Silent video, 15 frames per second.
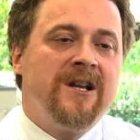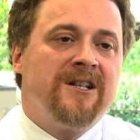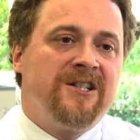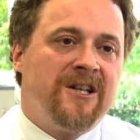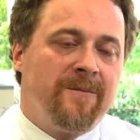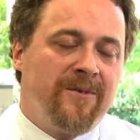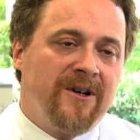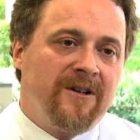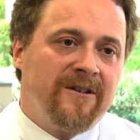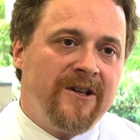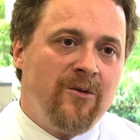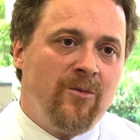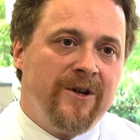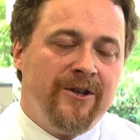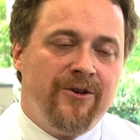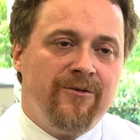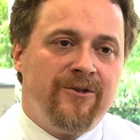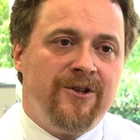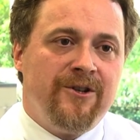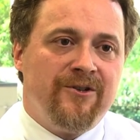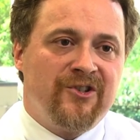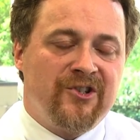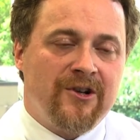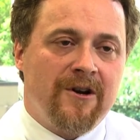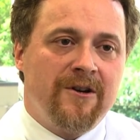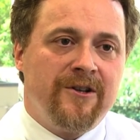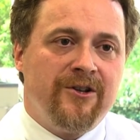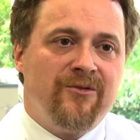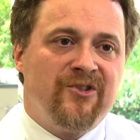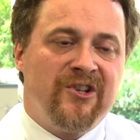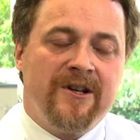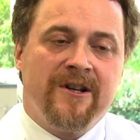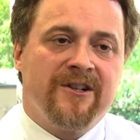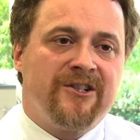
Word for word: Typically when you start using a